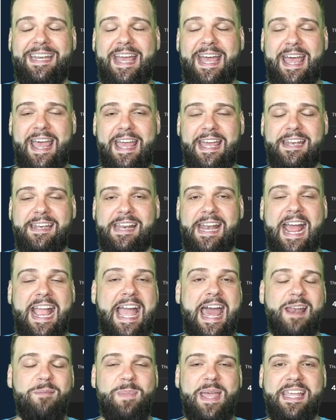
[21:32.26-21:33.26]
to head, and I
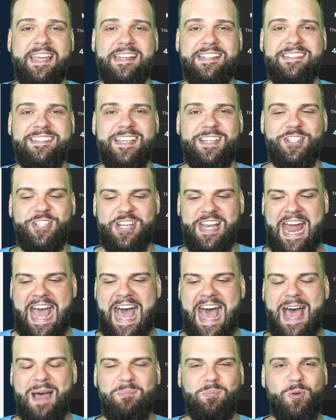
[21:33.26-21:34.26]
got to make a decision,
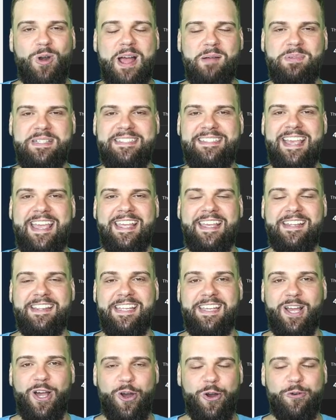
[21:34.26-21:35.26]
I'm probably taking
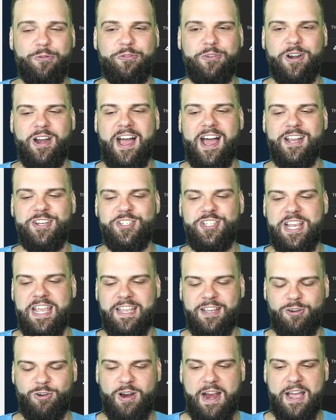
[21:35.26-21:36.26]
the over on Jay
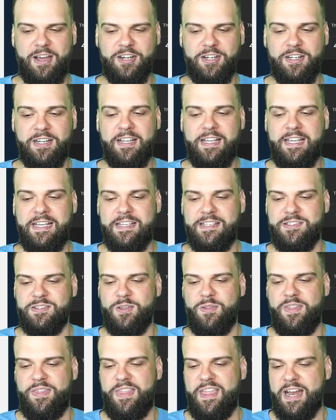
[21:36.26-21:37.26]
Crowder. So
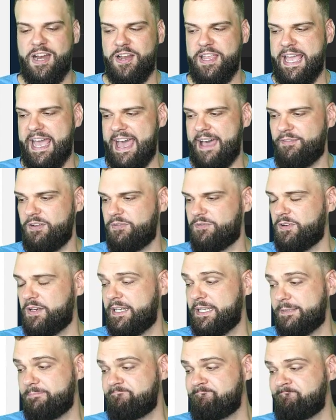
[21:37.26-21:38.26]
there you have it for
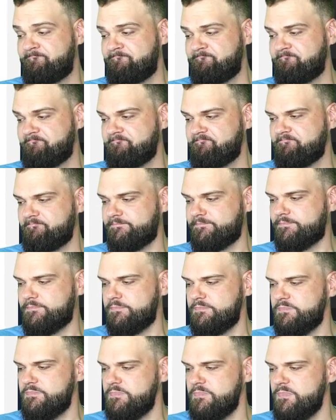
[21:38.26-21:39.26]
him.
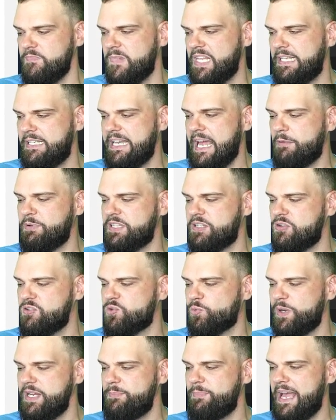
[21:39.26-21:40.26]
Now with those
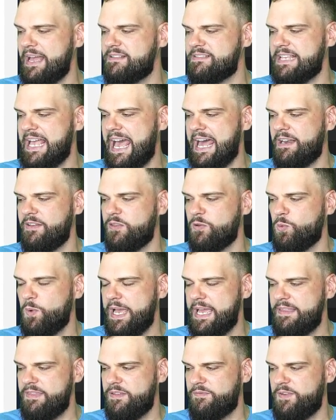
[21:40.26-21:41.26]
rebounds out of the
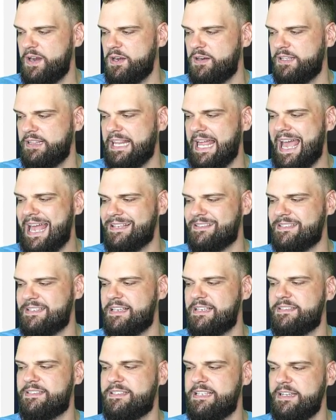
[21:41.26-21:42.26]
way, the very
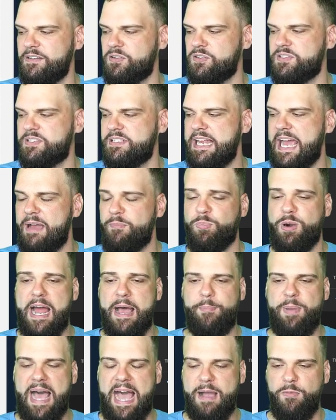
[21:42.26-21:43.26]
last single stat
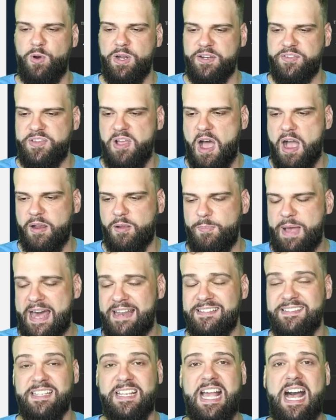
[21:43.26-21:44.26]
prop I want to talk about
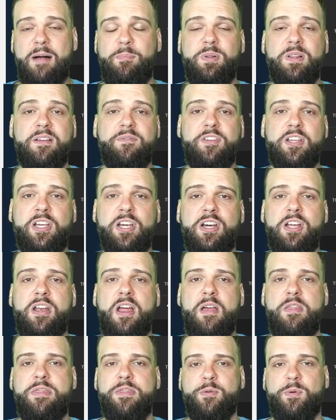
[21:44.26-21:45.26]
is a couple of
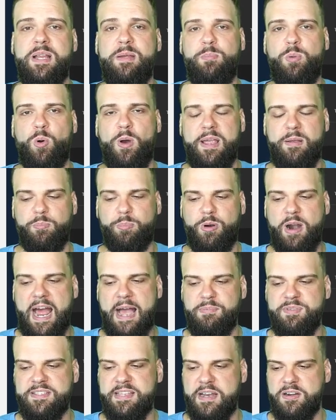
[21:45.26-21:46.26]
good three-point
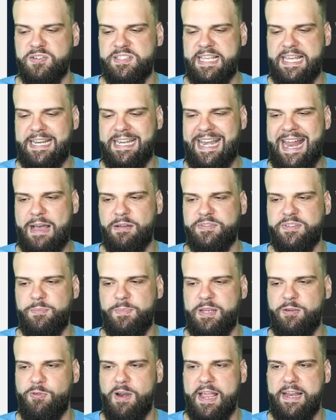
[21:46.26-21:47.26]
props that are standing out to
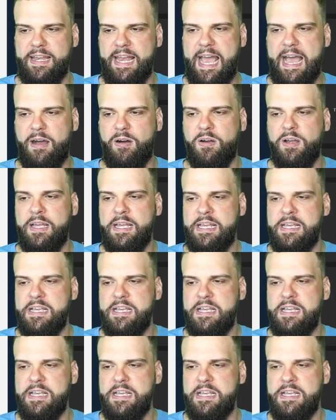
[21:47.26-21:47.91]
me right now.